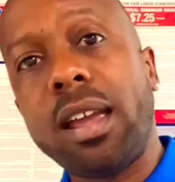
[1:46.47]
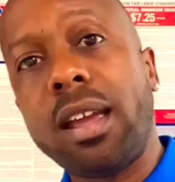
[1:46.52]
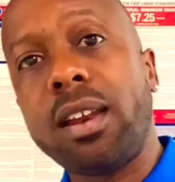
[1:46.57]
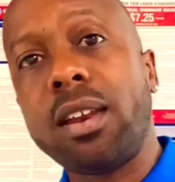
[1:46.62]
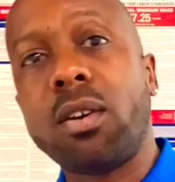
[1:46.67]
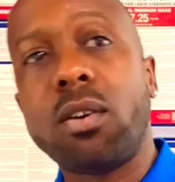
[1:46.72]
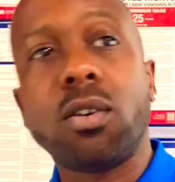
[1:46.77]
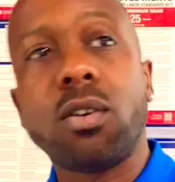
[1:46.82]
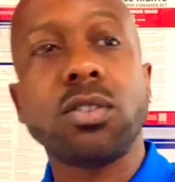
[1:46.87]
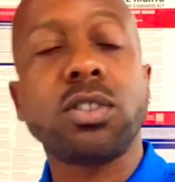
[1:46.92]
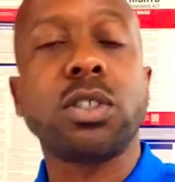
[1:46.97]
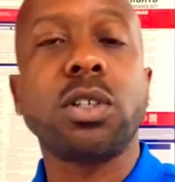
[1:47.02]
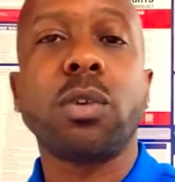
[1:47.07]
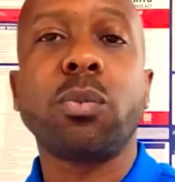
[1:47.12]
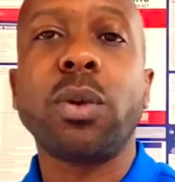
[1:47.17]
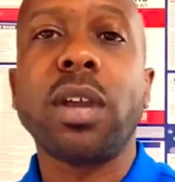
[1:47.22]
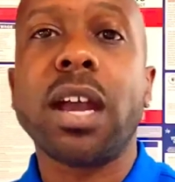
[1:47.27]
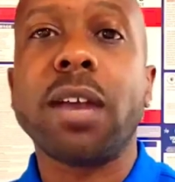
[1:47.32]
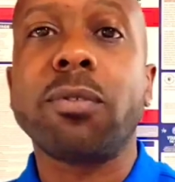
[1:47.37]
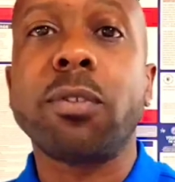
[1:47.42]
and also
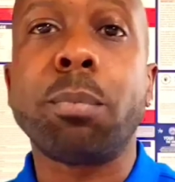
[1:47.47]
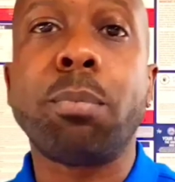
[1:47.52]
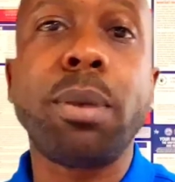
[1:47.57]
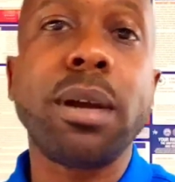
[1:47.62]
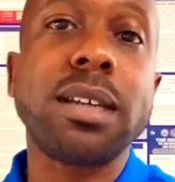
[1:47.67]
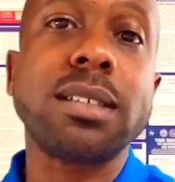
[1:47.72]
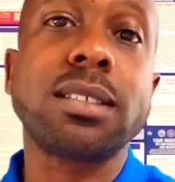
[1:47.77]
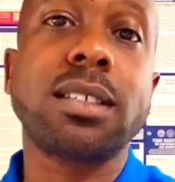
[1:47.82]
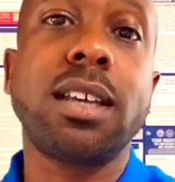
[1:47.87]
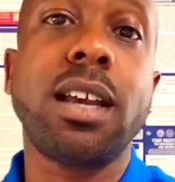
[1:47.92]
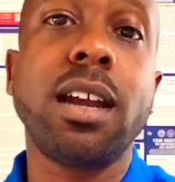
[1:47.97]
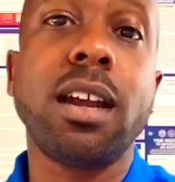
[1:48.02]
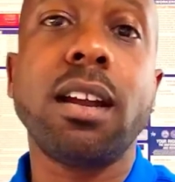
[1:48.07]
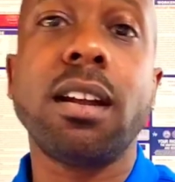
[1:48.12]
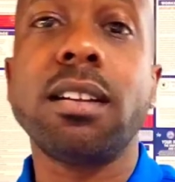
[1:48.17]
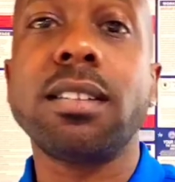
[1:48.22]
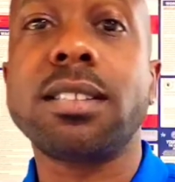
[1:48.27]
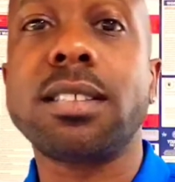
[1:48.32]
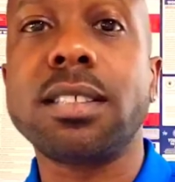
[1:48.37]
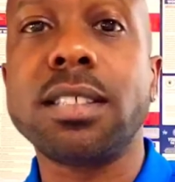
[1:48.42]
that we have the best
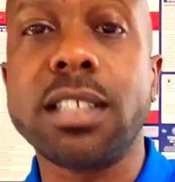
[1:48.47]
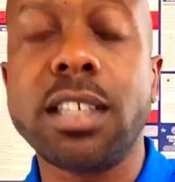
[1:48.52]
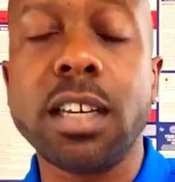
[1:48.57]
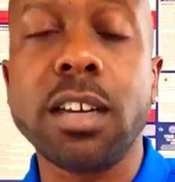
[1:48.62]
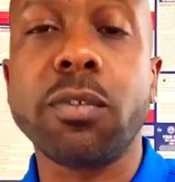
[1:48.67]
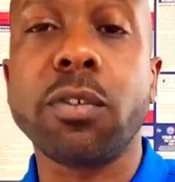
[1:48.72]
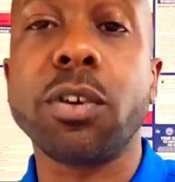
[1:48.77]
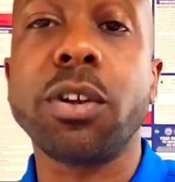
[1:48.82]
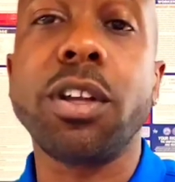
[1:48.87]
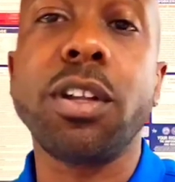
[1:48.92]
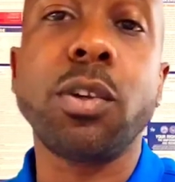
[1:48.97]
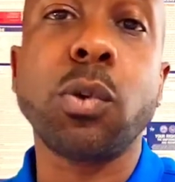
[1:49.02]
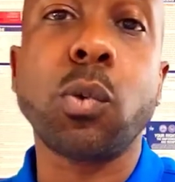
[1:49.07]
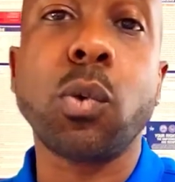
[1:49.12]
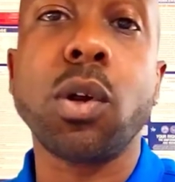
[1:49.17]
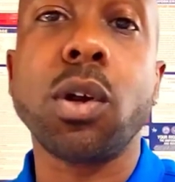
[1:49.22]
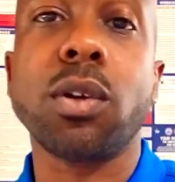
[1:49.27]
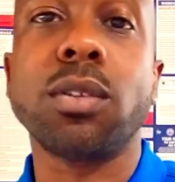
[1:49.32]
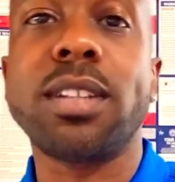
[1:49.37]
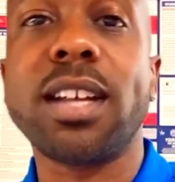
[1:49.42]
caregiver in
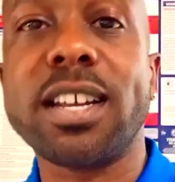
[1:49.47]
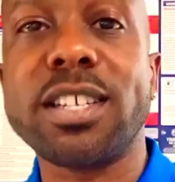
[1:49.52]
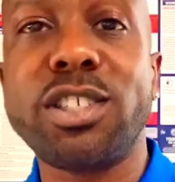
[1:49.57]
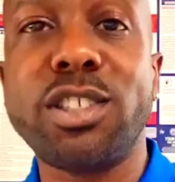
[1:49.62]
the world.